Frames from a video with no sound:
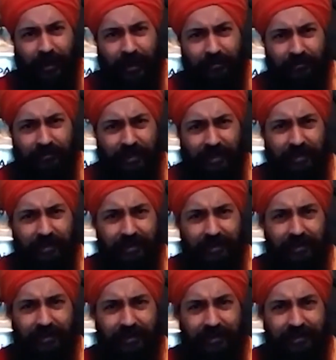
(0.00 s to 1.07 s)

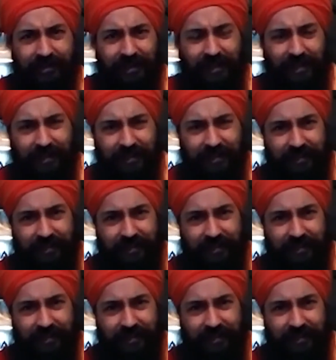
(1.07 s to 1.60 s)
every sacred